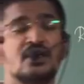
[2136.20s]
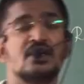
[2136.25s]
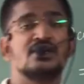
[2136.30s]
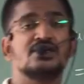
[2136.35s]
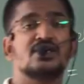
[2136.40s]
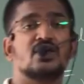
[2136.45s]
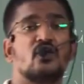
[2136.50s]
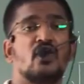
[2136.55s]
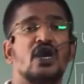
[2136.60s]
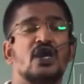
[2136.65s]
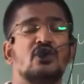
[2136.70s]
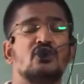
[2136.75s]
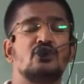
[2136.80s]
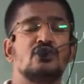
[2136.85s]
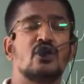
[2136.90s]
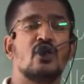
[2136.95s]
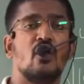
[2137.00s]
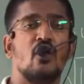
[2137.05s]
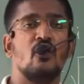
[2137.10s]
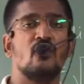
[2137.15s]
square
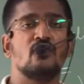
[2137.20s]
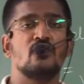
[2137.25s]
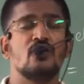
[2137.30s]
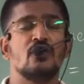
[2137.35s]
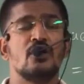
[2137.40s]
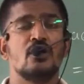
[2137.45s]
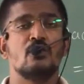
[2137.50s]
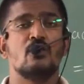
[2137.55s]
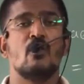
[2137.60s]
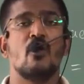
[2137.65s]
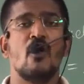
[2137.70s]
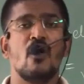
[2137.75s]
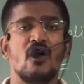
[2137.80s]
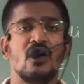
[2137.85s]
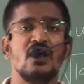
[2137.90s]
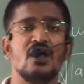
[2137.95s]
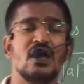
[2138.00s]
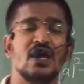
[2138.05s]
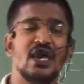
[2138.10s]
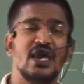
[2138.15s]
root of
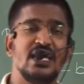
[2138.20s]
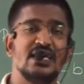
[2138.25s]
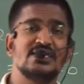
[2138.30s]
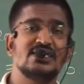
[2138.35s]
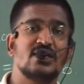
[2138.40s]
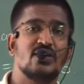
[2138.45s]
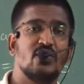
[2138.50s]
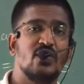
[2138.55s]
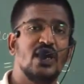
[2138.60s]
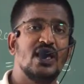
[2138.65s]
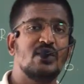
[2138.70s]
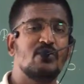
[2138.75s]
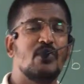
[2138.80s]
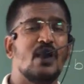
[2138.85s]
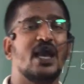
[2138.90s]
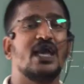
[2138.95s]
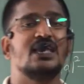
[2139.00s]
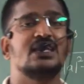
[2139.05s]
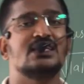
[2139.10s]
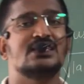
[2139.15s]
mod a square
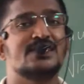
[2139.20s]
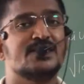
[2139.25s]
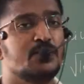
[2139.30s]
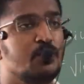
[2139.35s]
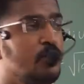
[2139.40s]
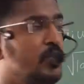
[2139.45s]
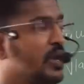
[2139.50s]
minus